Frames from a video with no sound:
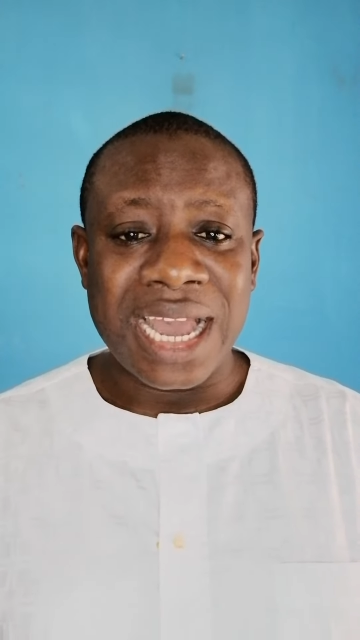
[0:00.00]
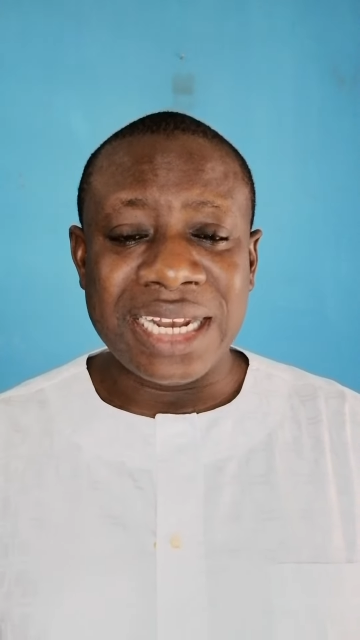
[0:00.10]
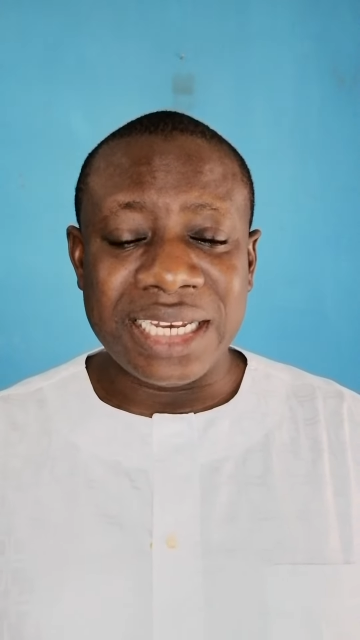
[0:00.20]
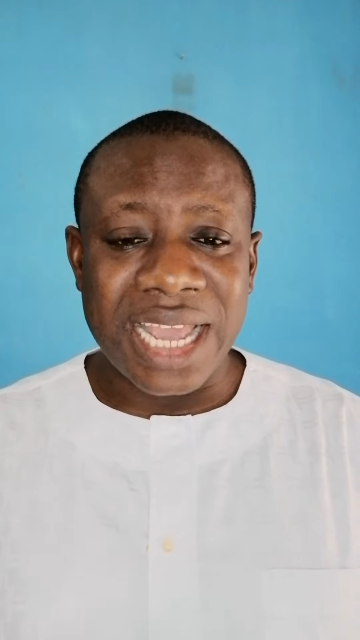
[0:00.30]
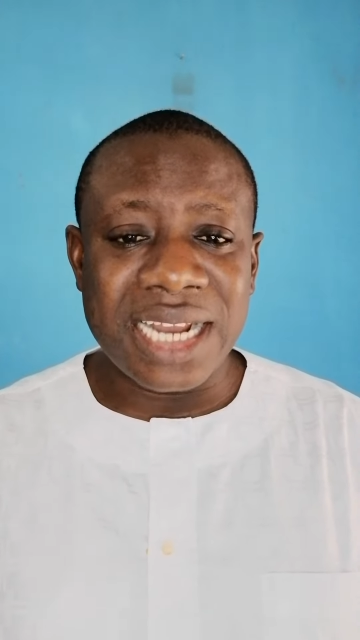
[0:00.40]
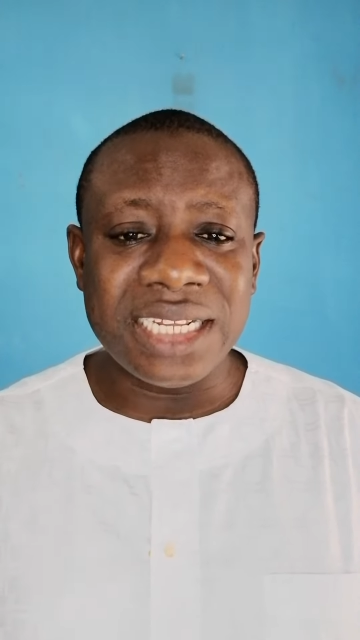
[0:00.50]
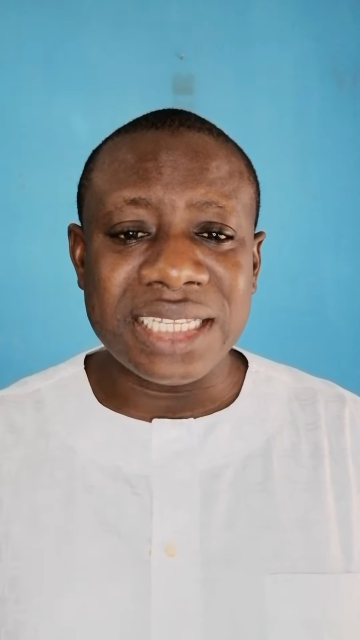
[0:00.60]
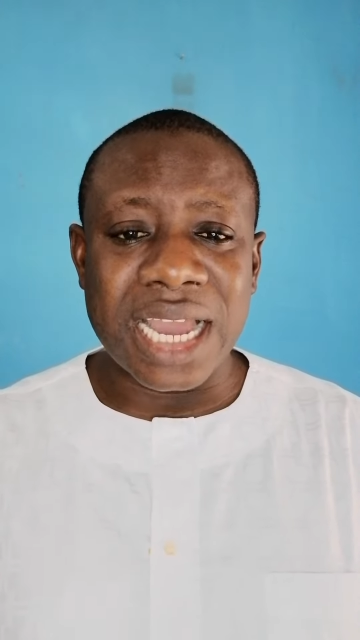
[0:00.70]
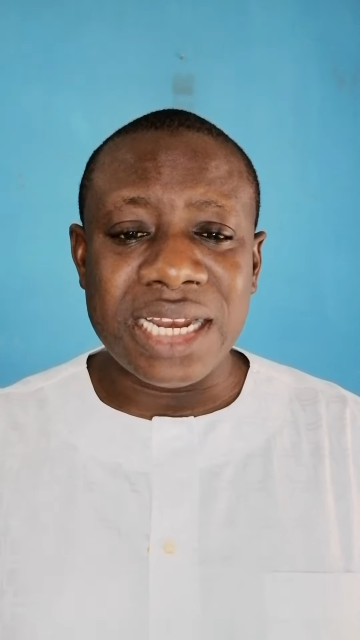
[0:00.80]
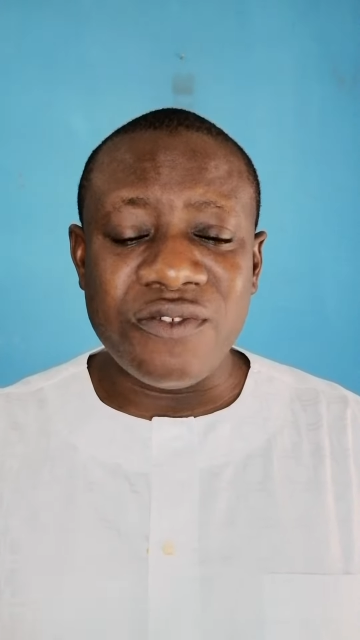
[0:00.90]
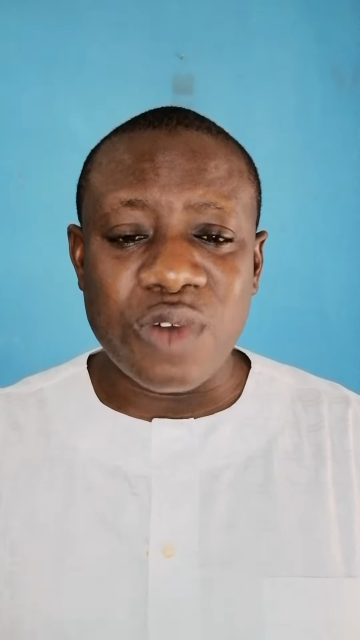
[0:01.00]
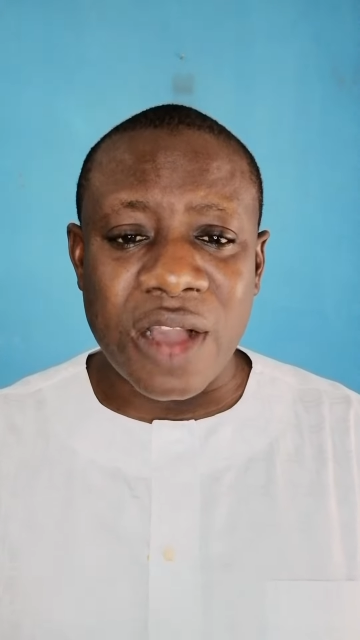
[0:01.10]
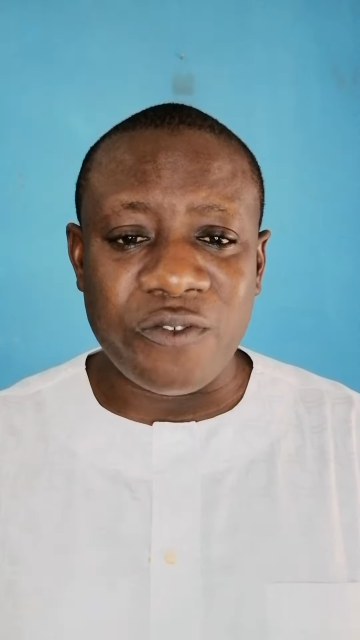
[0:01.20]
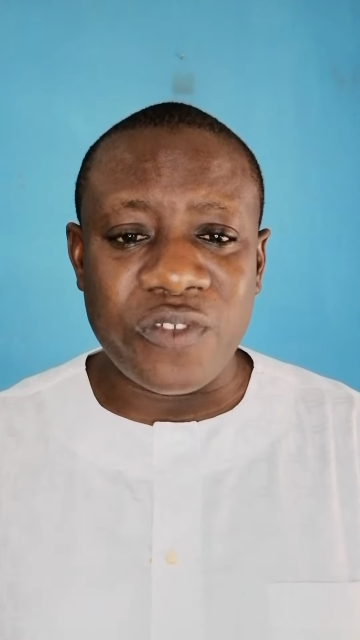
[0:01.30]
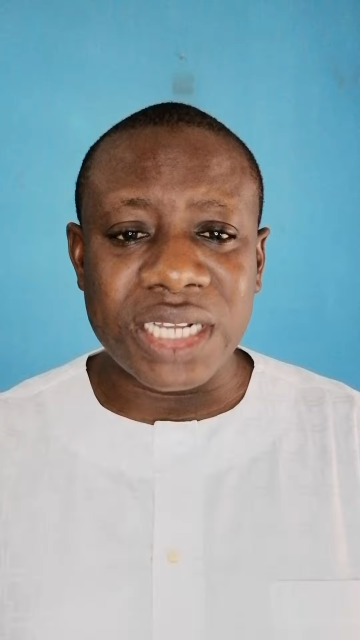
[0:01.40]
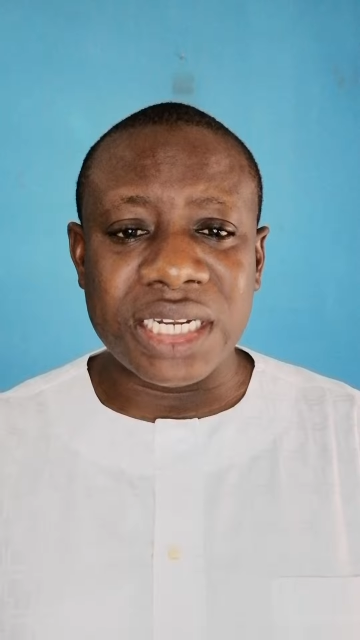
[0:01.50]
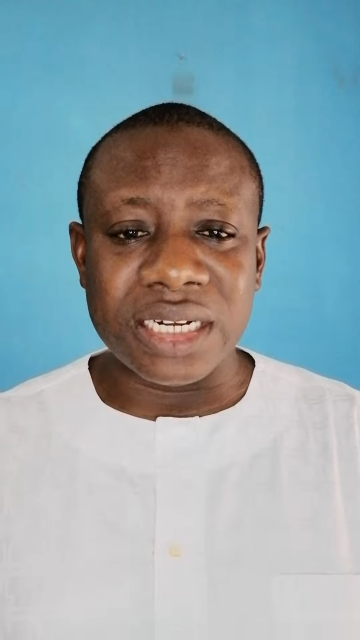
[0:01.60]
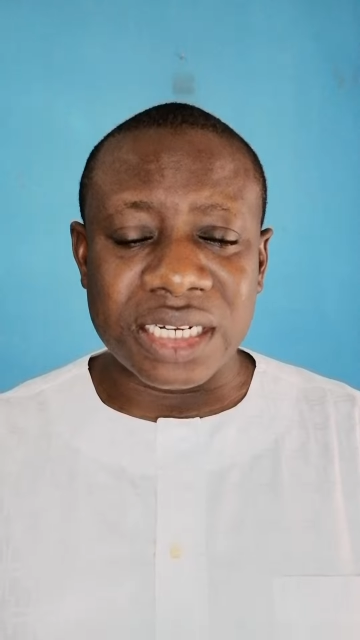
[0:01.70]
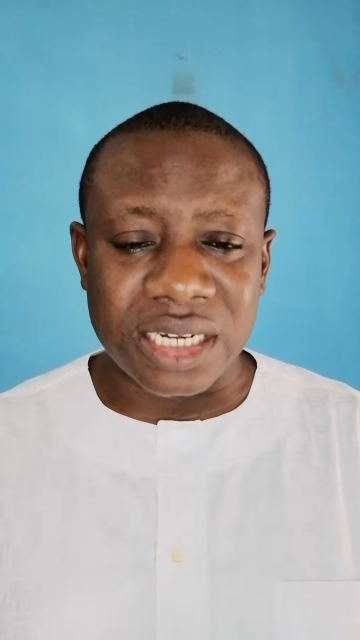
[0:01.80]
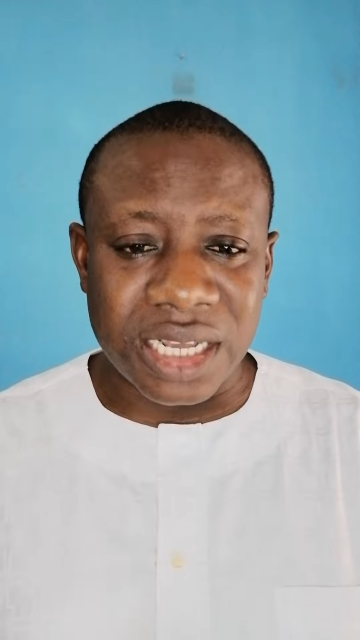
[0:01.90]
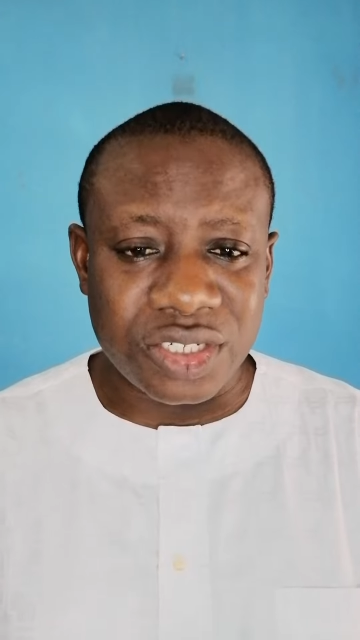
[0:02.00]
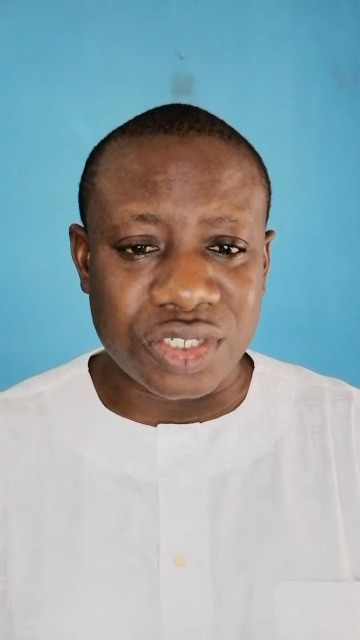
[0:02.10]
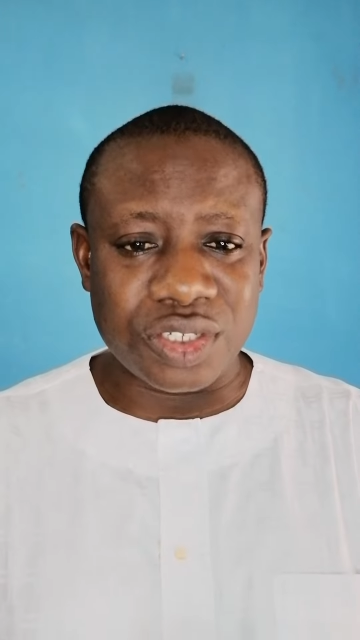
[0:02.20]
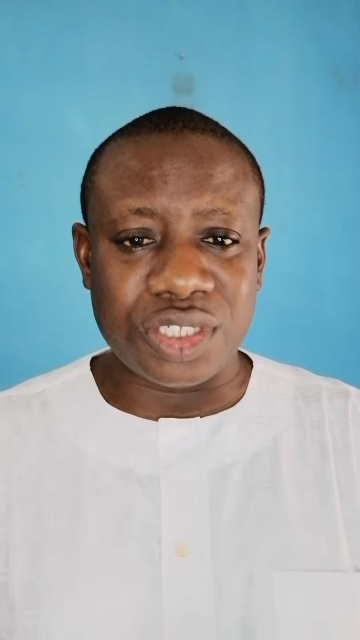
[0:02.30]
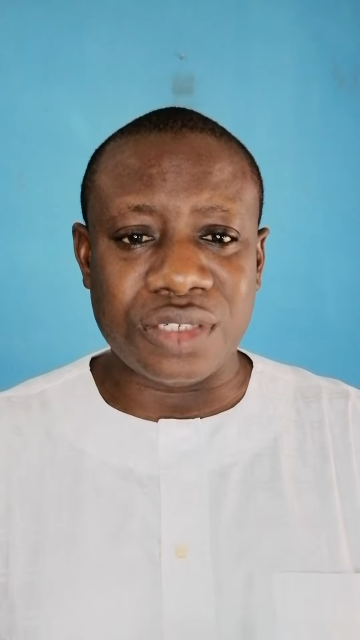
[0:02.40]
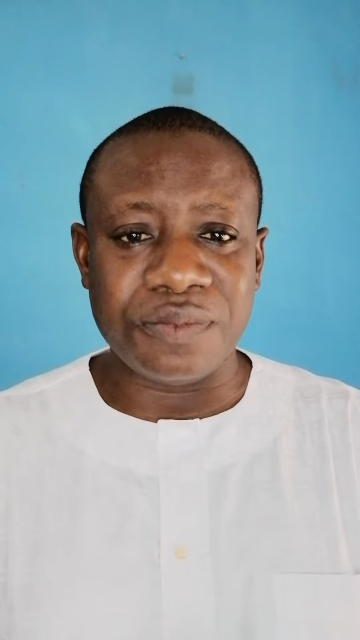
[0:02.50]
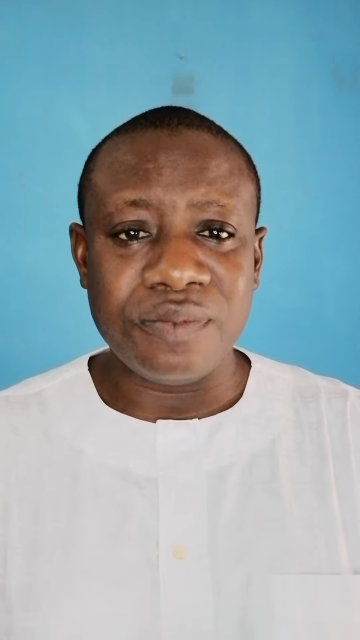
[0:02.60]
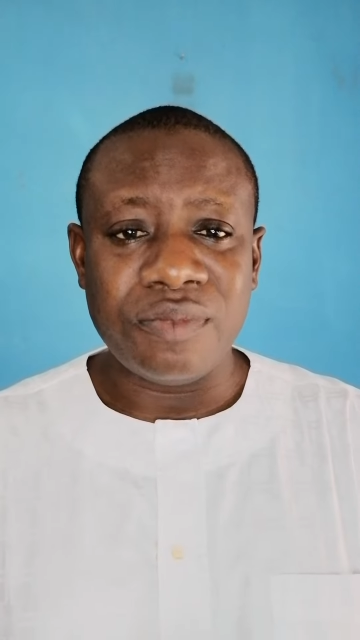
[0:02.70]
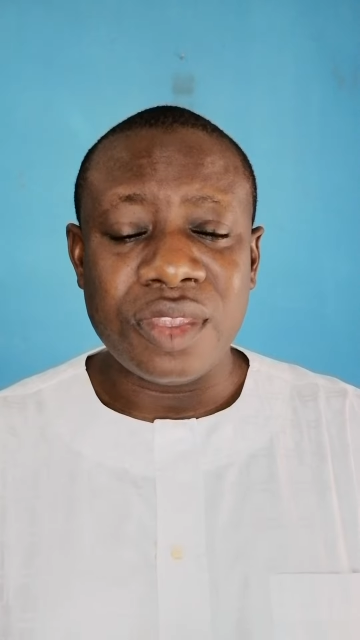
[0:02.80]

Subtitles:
And then it can even affect the relationship